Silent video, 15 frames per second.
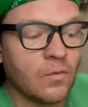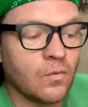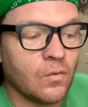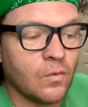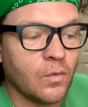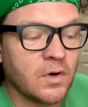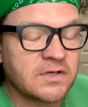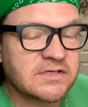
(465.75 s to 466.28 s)

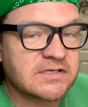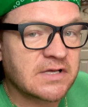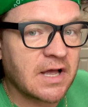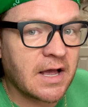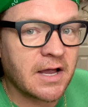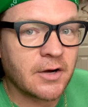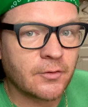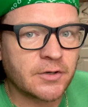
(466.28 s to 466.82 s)
What's
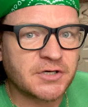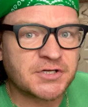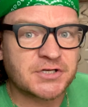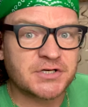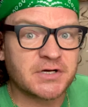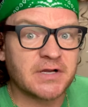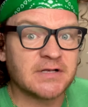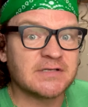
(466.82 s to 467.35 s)

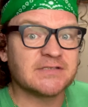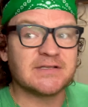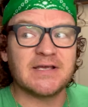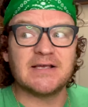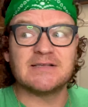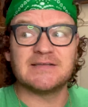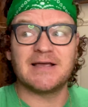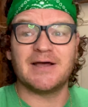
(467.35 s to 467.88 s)
Irish and
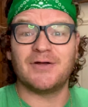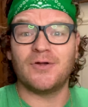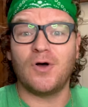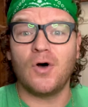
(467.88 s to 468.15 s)
stays out